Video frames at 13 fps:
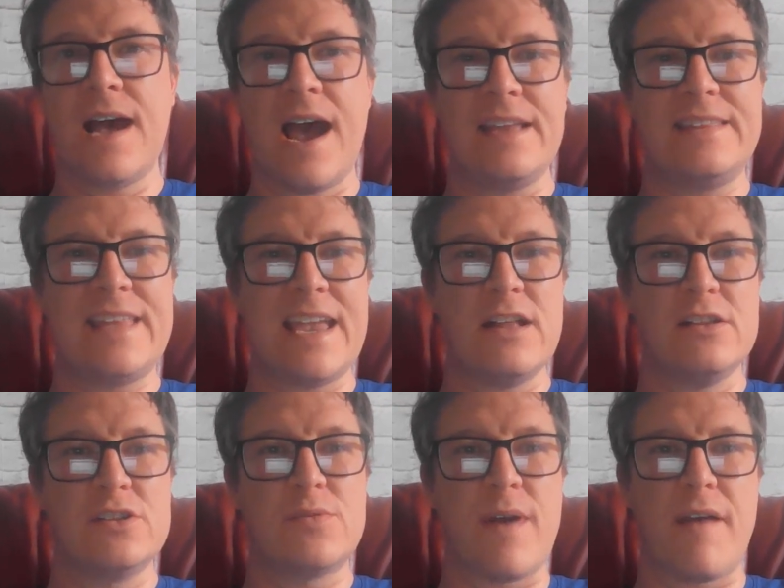
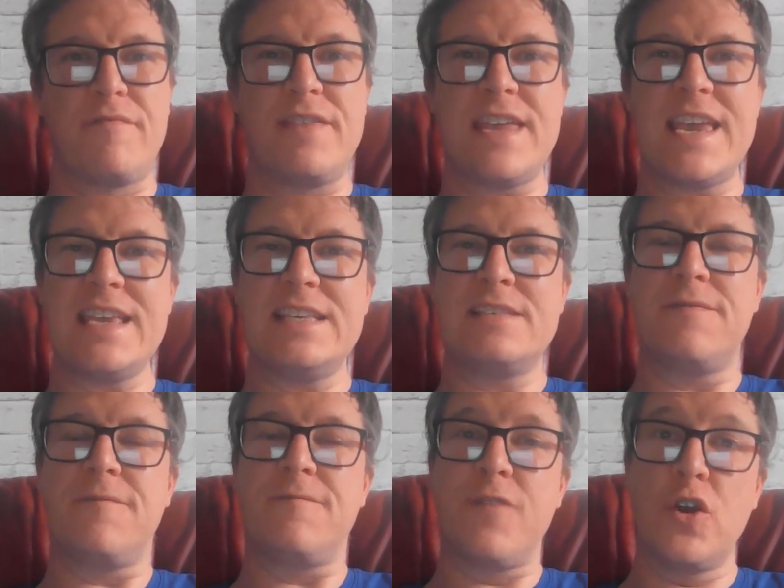ideal to have these
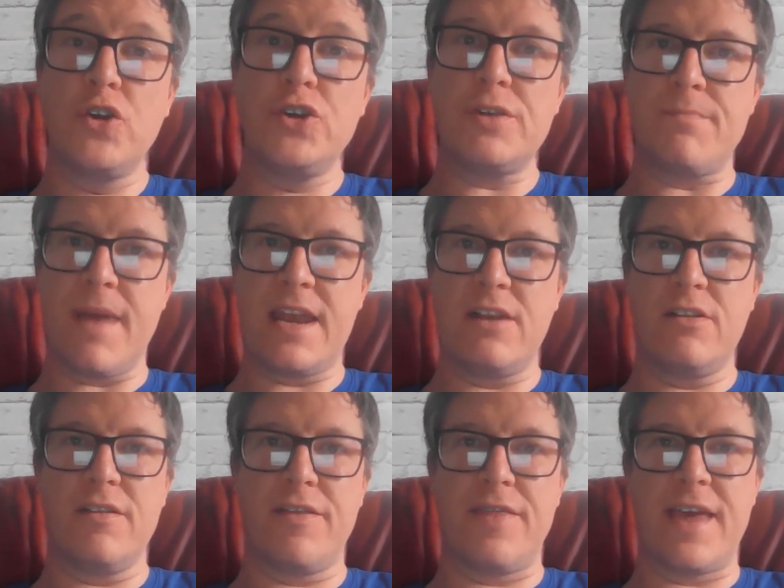
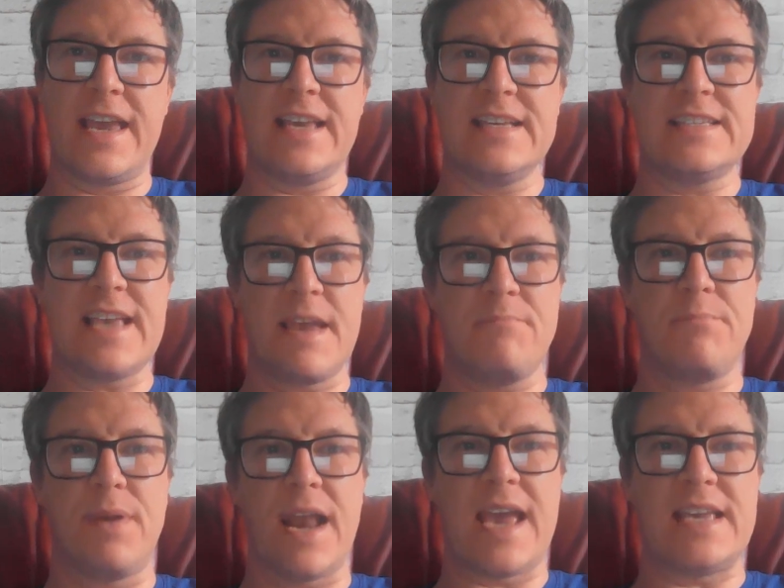fundamental things in
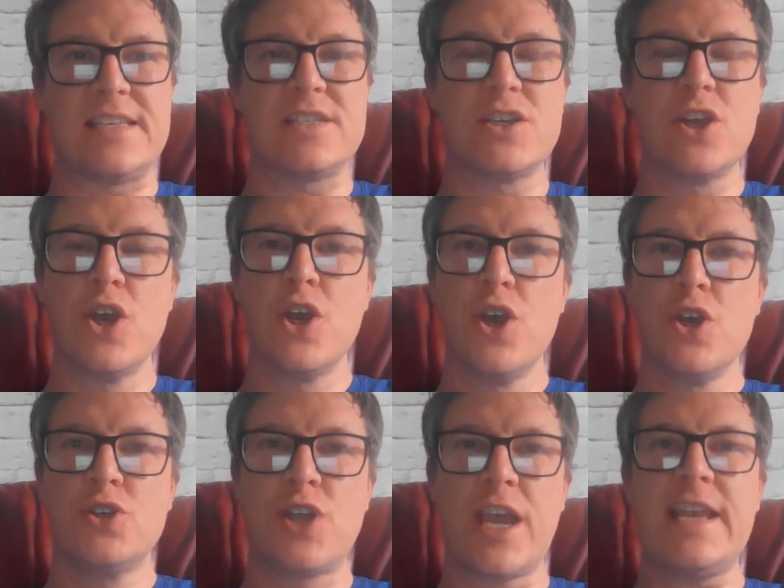place.
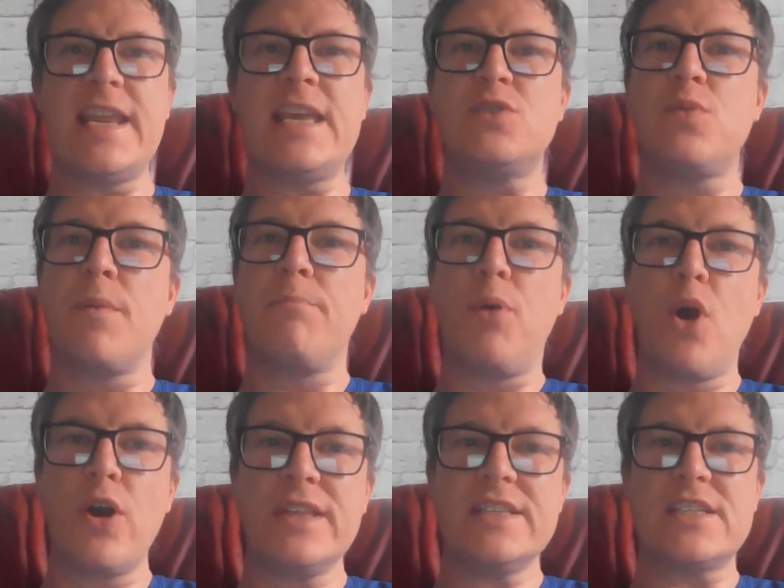So, you need to
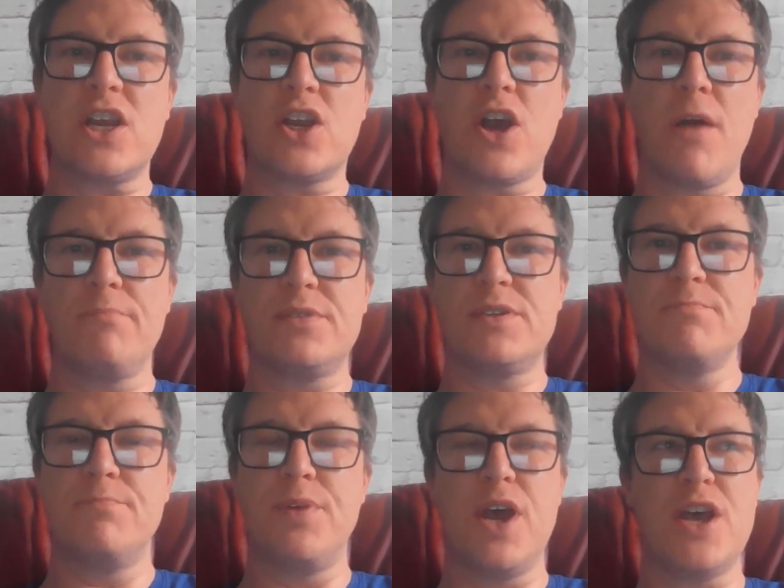appoint a
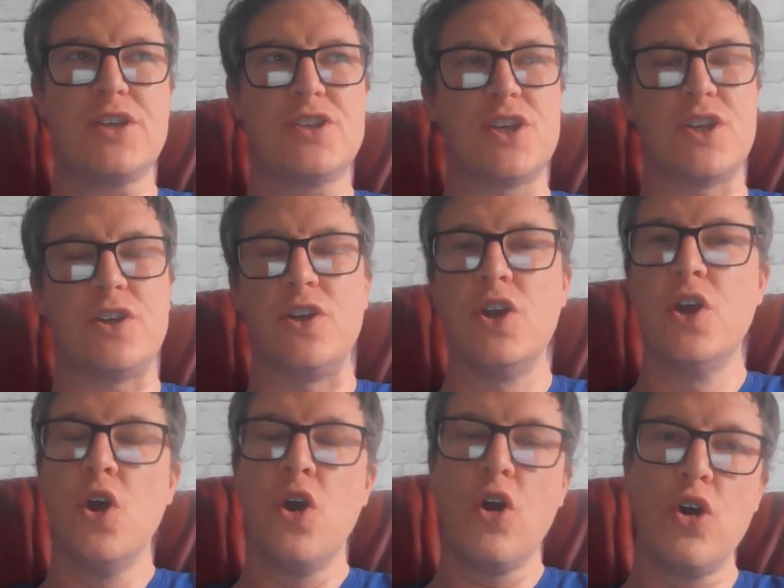competent person
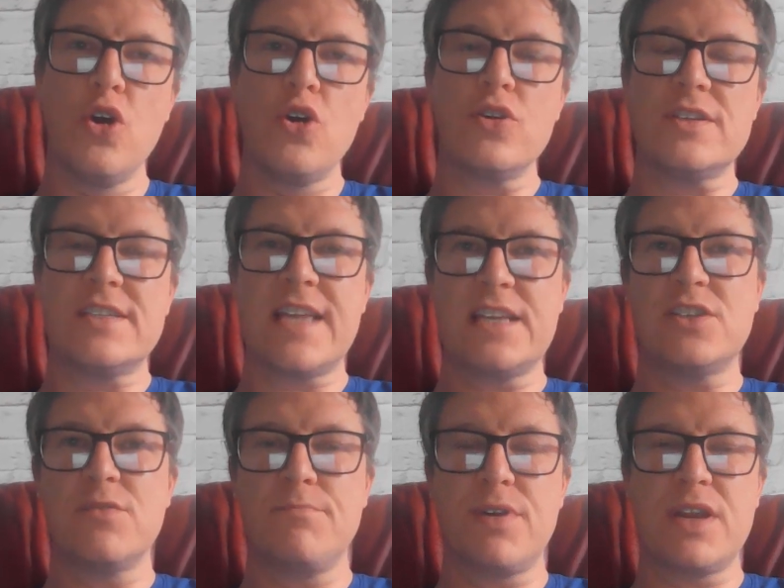or stick
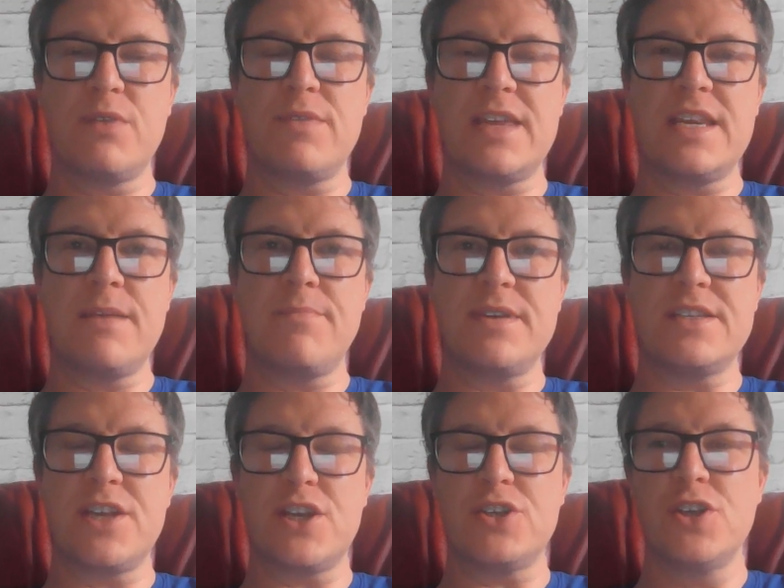somebody within your
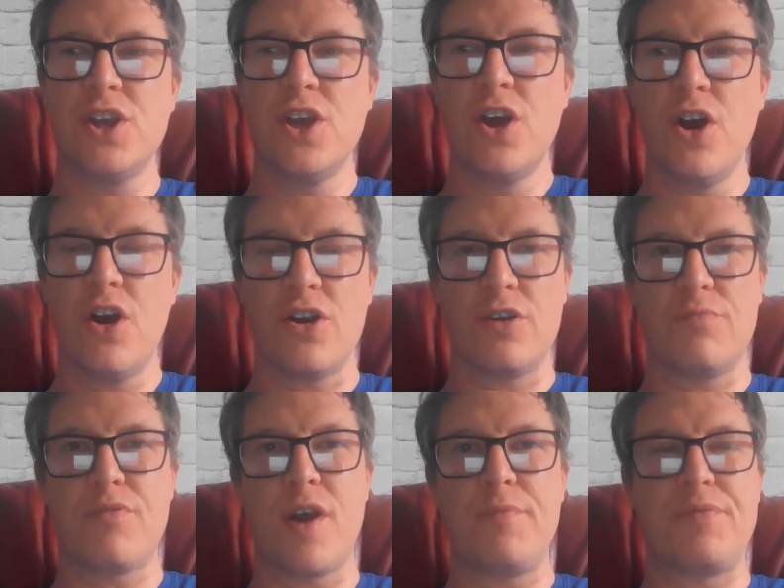business on an
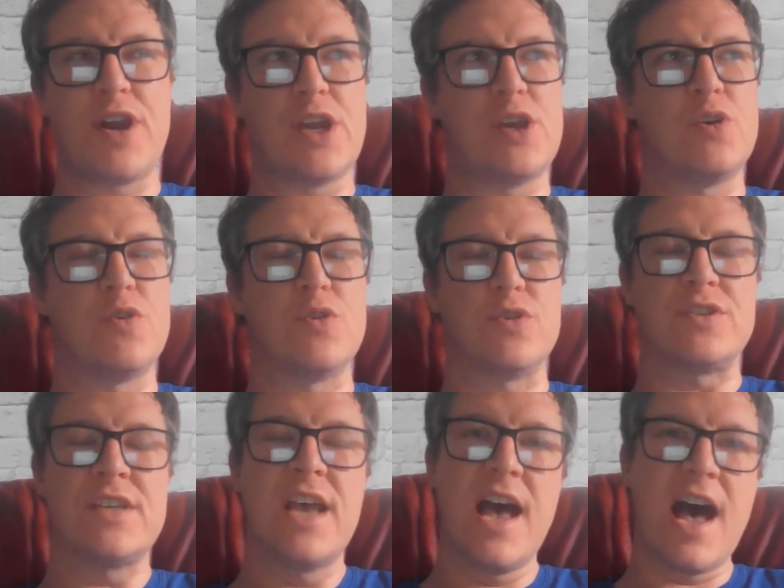appropriate
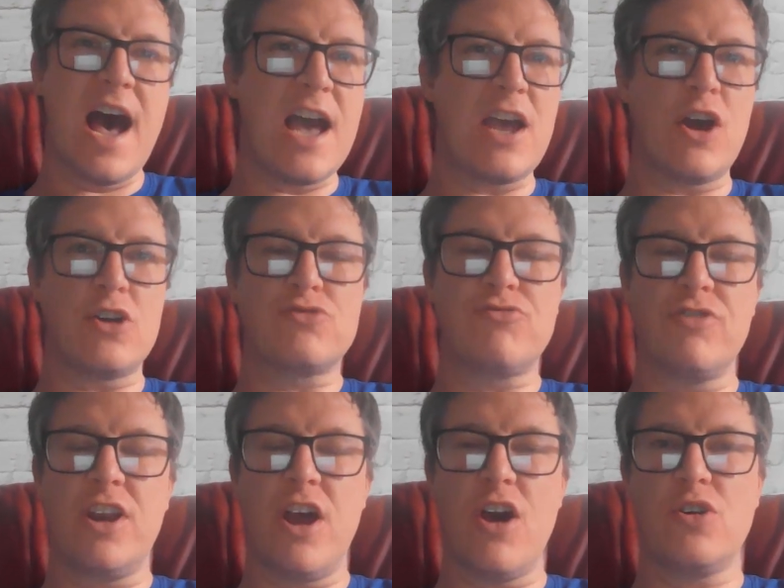course. I also
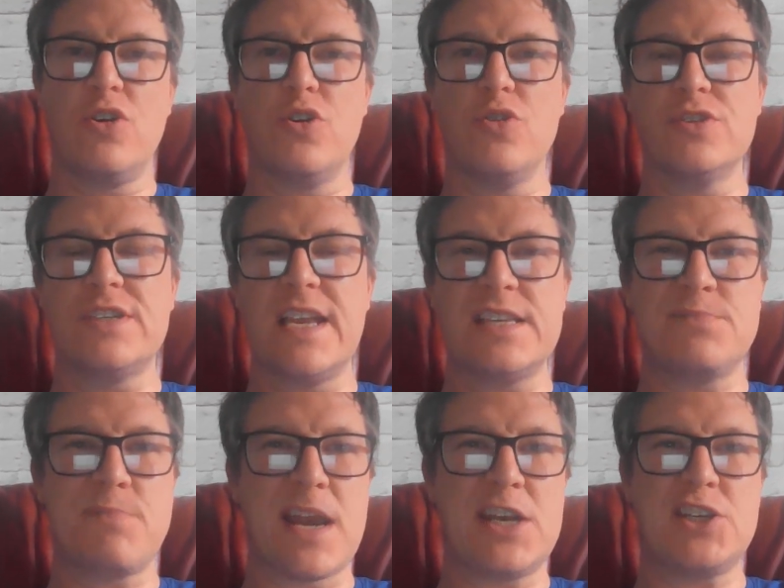run a lot of
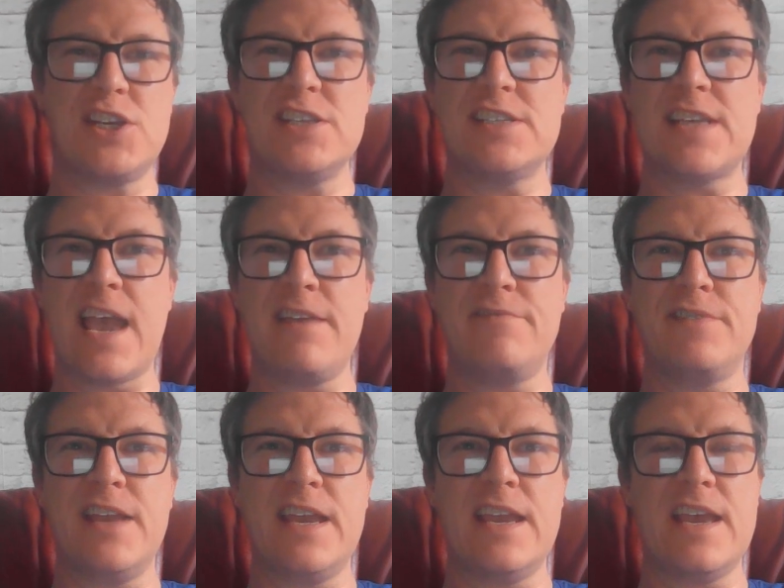courses. Managing
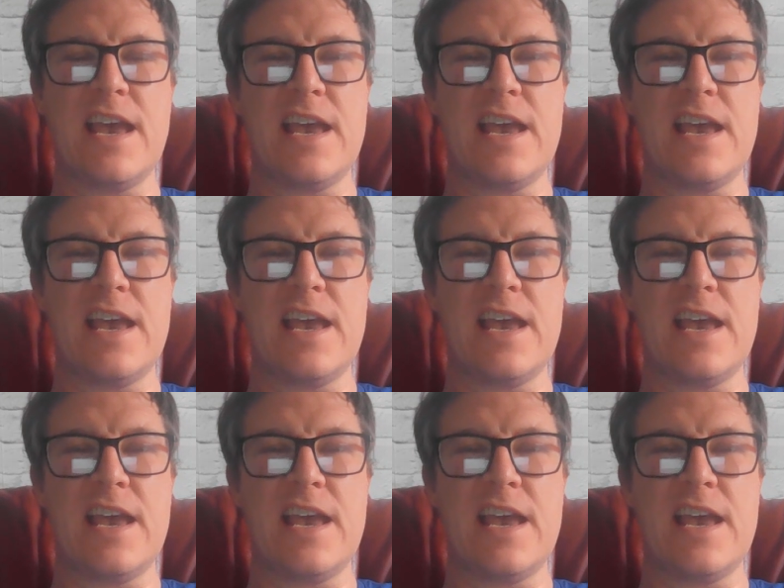safety